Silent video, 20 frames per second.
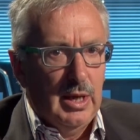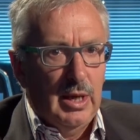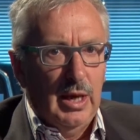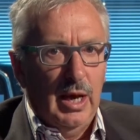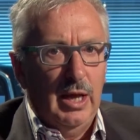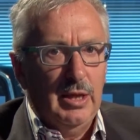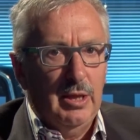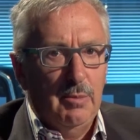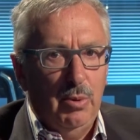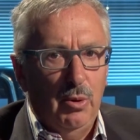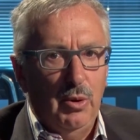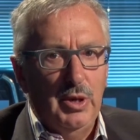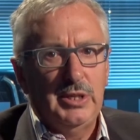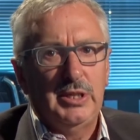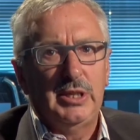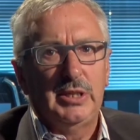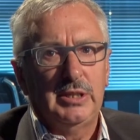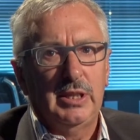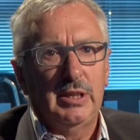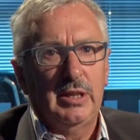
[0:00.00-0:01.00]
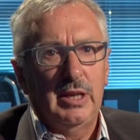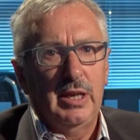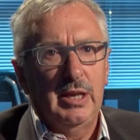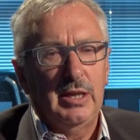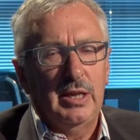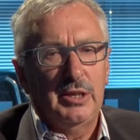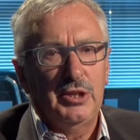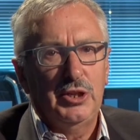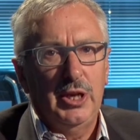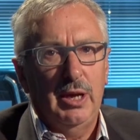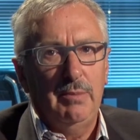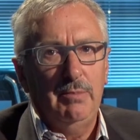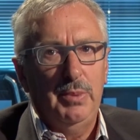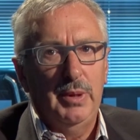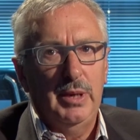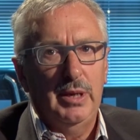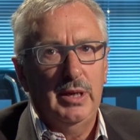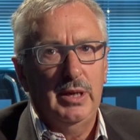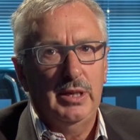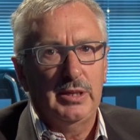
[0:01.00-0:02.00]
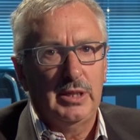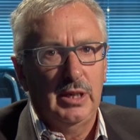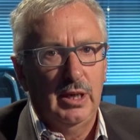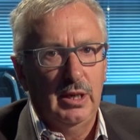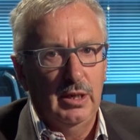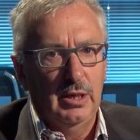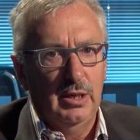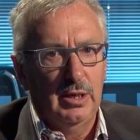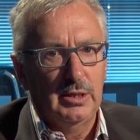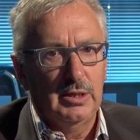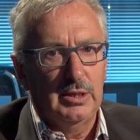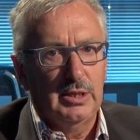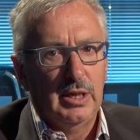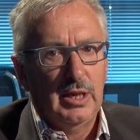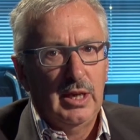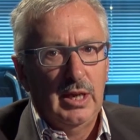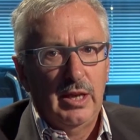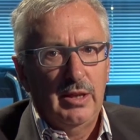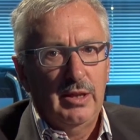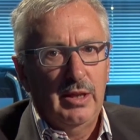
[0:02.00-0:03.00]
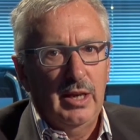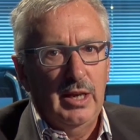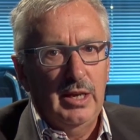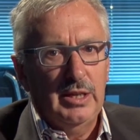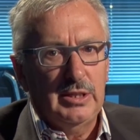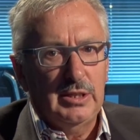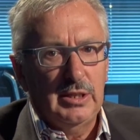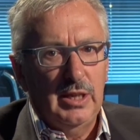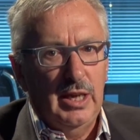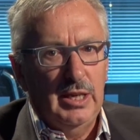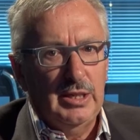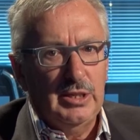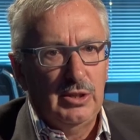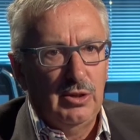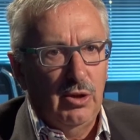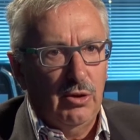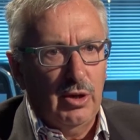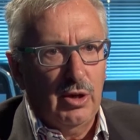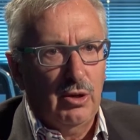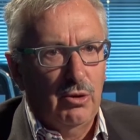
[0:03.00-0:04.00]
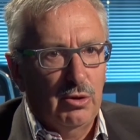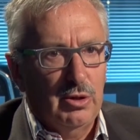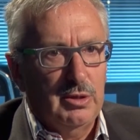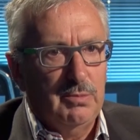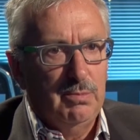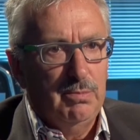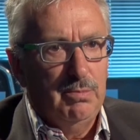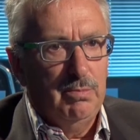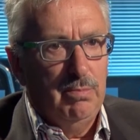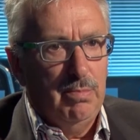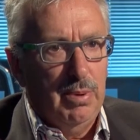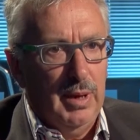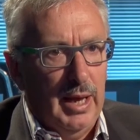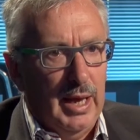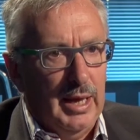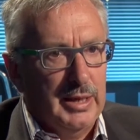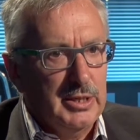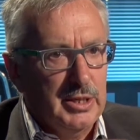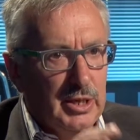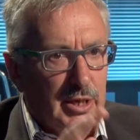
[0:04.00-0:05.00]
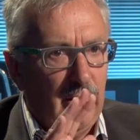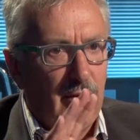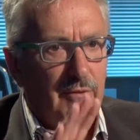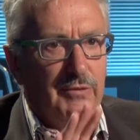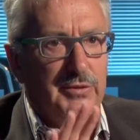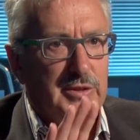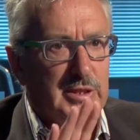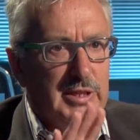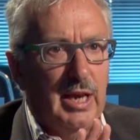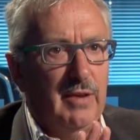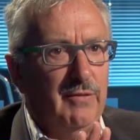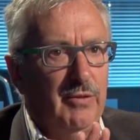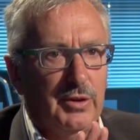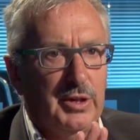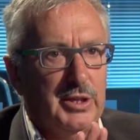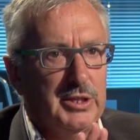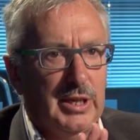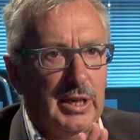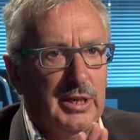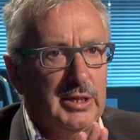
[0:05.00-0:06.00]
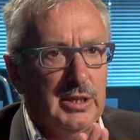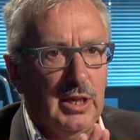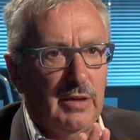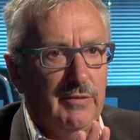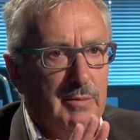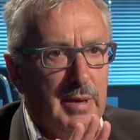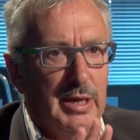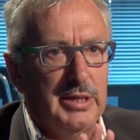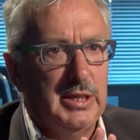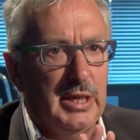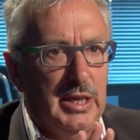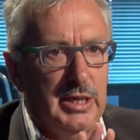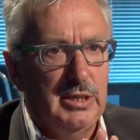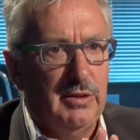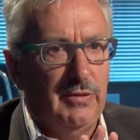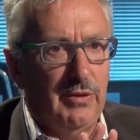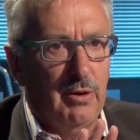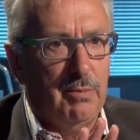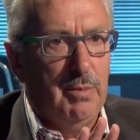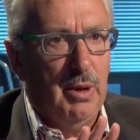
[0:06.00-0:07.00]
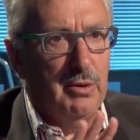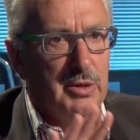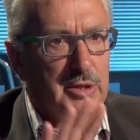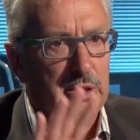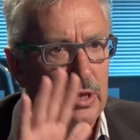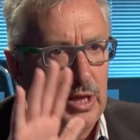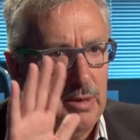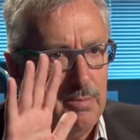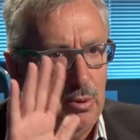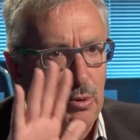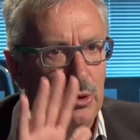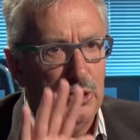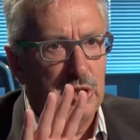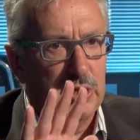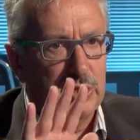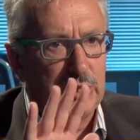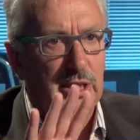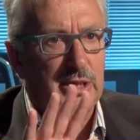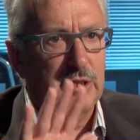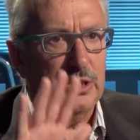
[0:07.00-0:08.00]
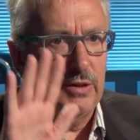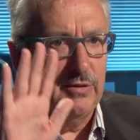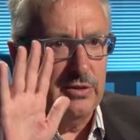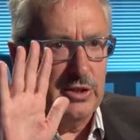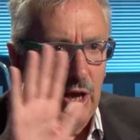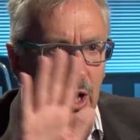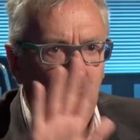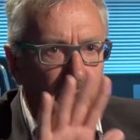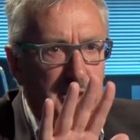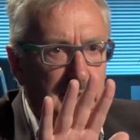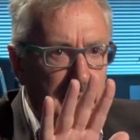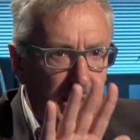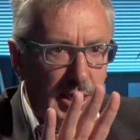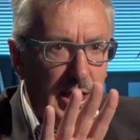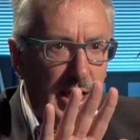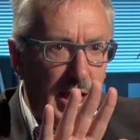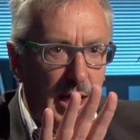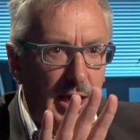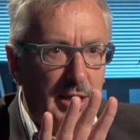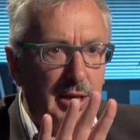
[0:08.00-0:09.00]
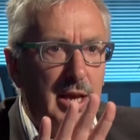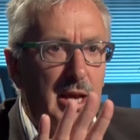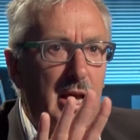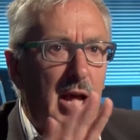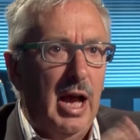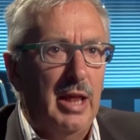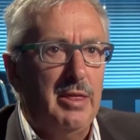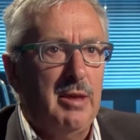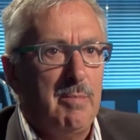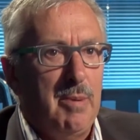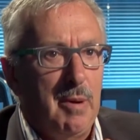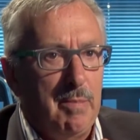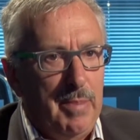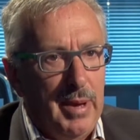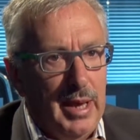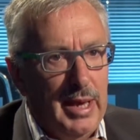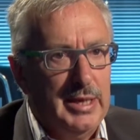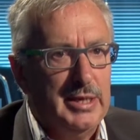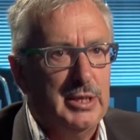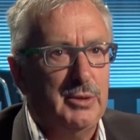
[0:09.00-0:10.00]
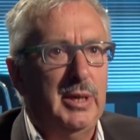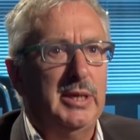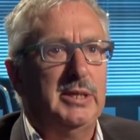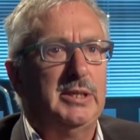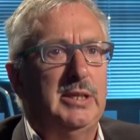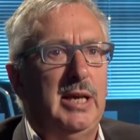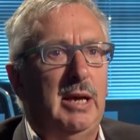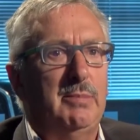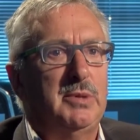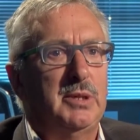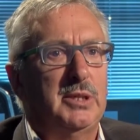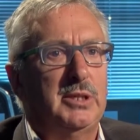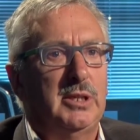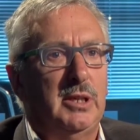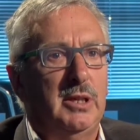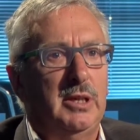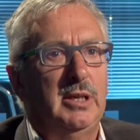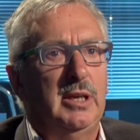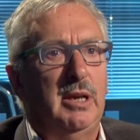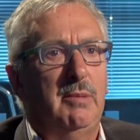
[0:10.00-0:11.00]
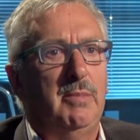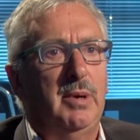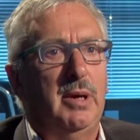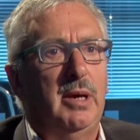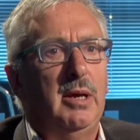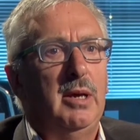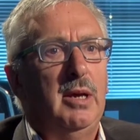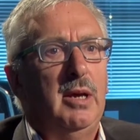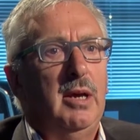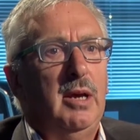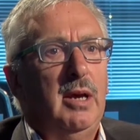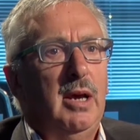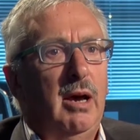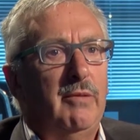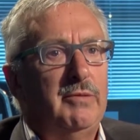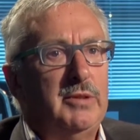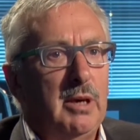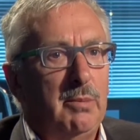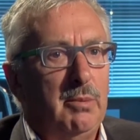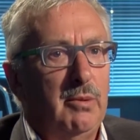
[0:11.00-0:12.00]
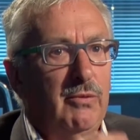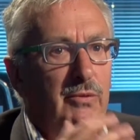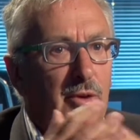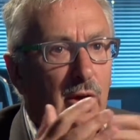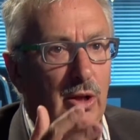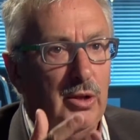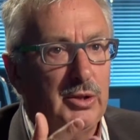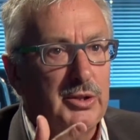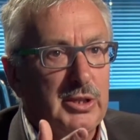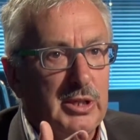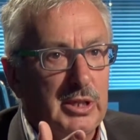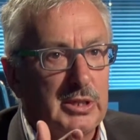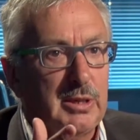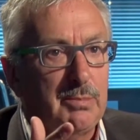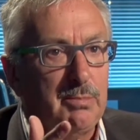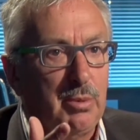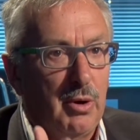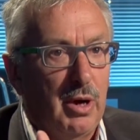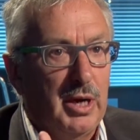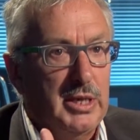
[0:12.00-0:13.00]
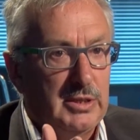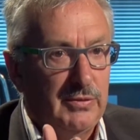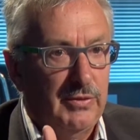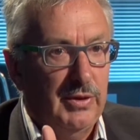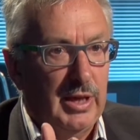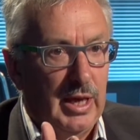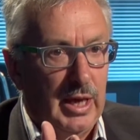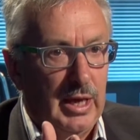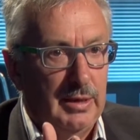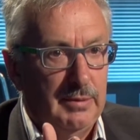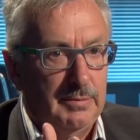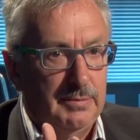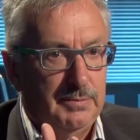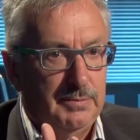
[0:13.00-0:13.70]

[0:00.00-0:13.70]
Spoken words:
And the point is that the champion has learned that it's not a good plan to go safe on your second serve. It makes it easy for your opponent. So they push the second serve as hard as they can, and they're prepared to accept a certain number of double faults as a price for that.